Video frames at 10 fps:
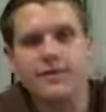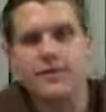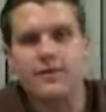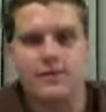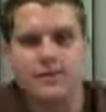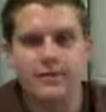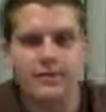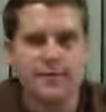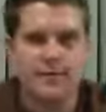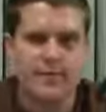
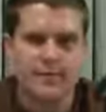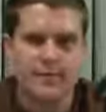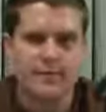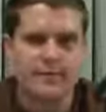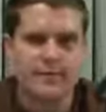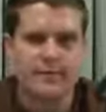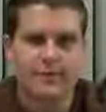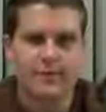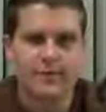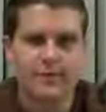
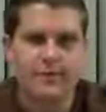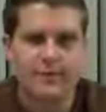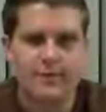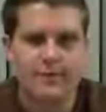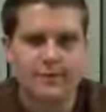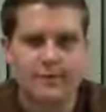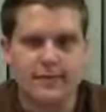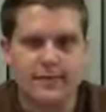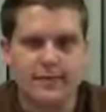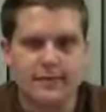
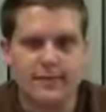Nobody speaks.